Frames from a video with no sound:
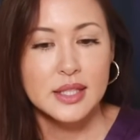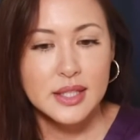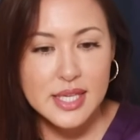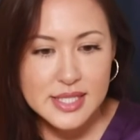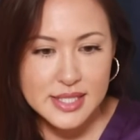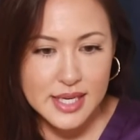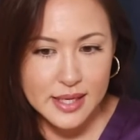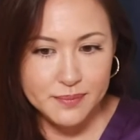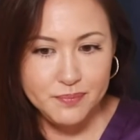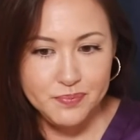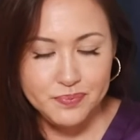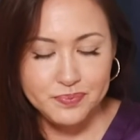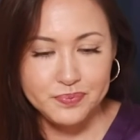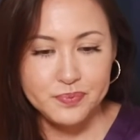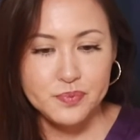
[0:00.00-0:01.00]
listen,
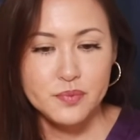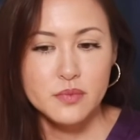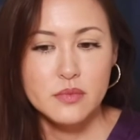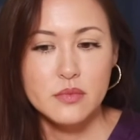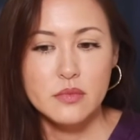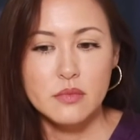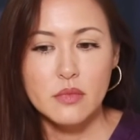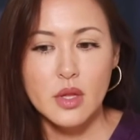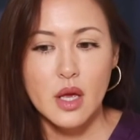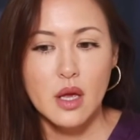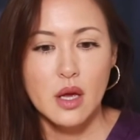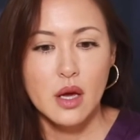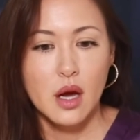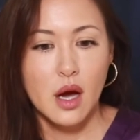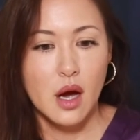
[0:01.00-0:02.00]

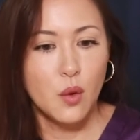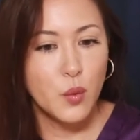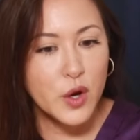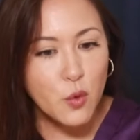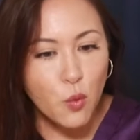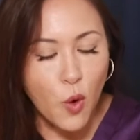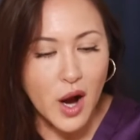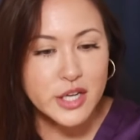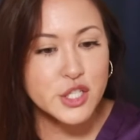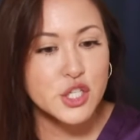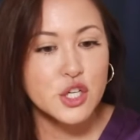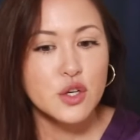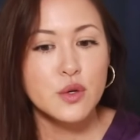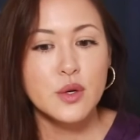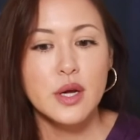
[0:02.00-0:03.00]
we
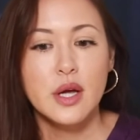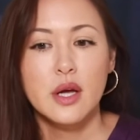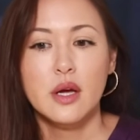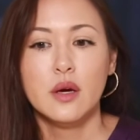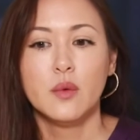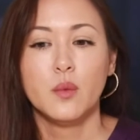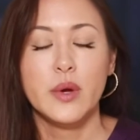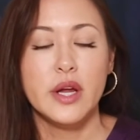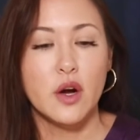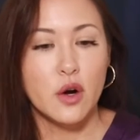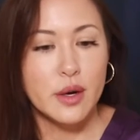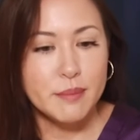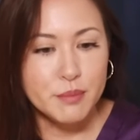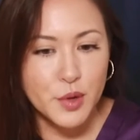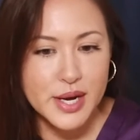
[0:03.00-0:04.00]
want you. We
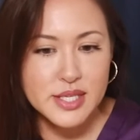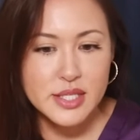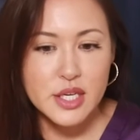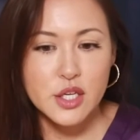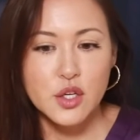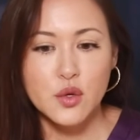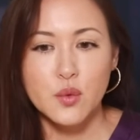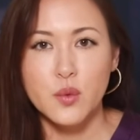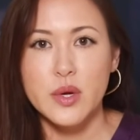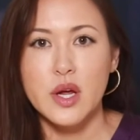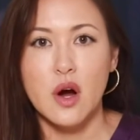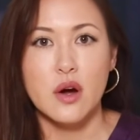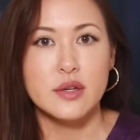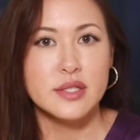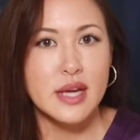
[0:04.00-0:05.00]
are embracing you.
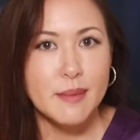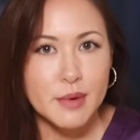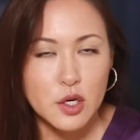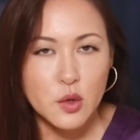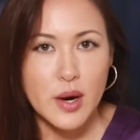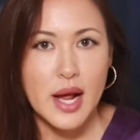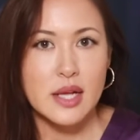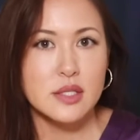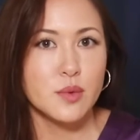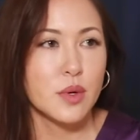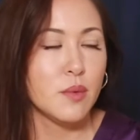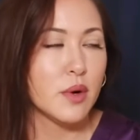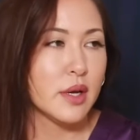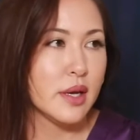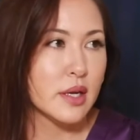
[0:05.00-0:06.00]
We are Democrats.
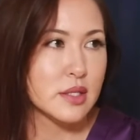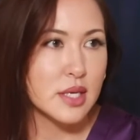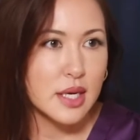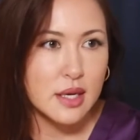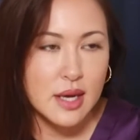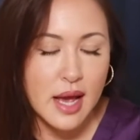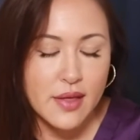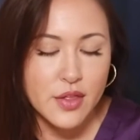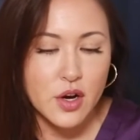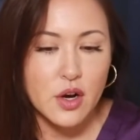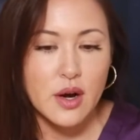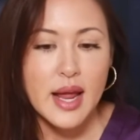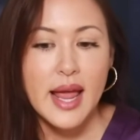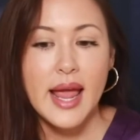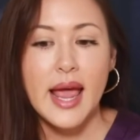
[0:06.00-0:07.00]
We want to get
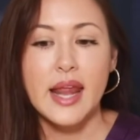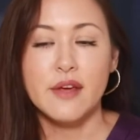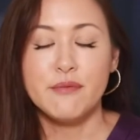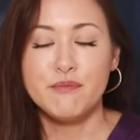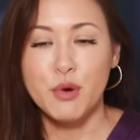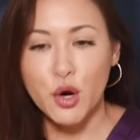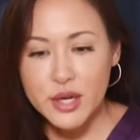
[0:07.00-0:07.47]
together. And if